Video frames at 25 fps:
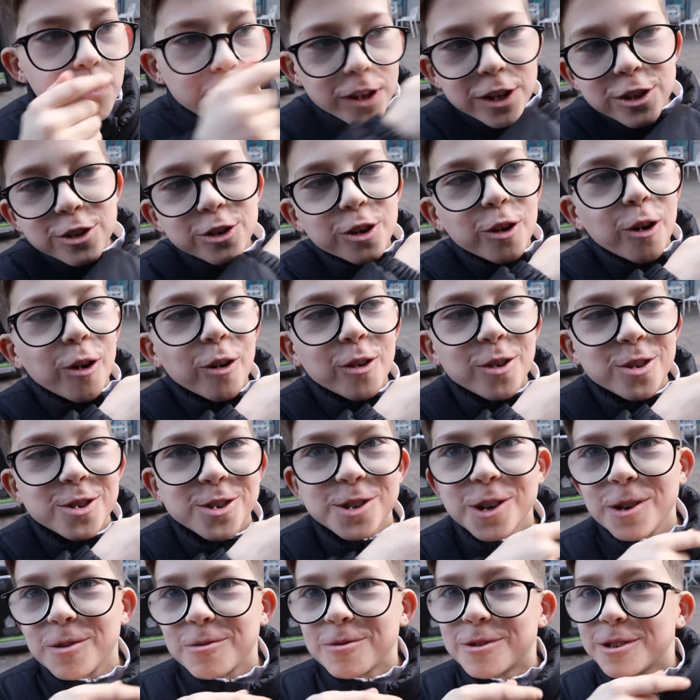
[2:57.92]
go? There's a corner
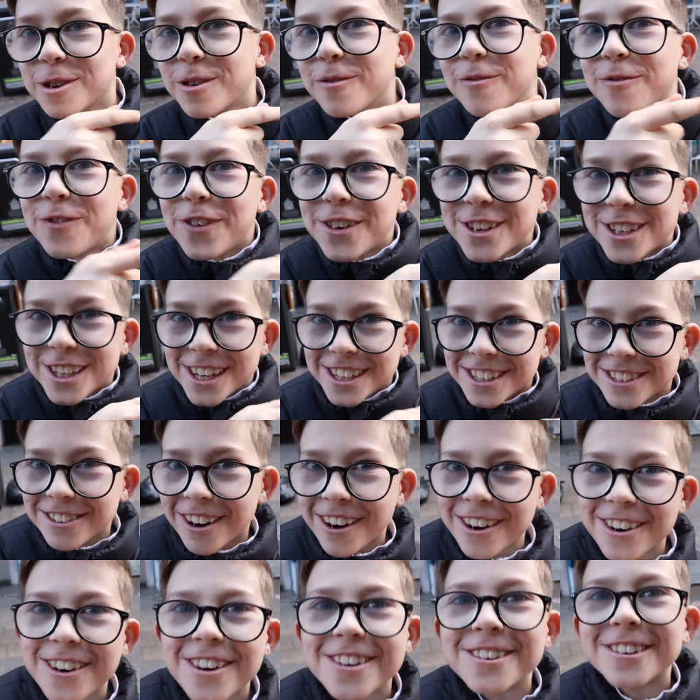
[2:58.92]
shop with some fidget, so
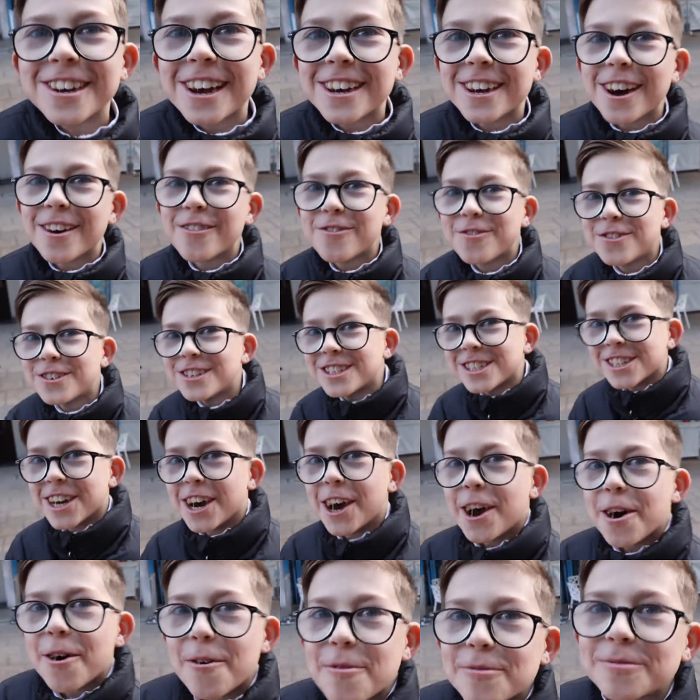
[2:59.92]
I go get a fidget.
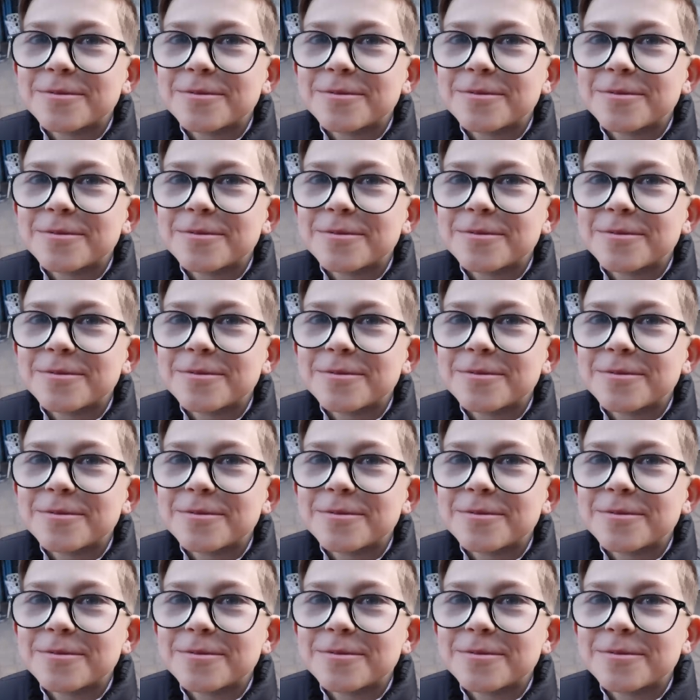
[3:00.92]
You want a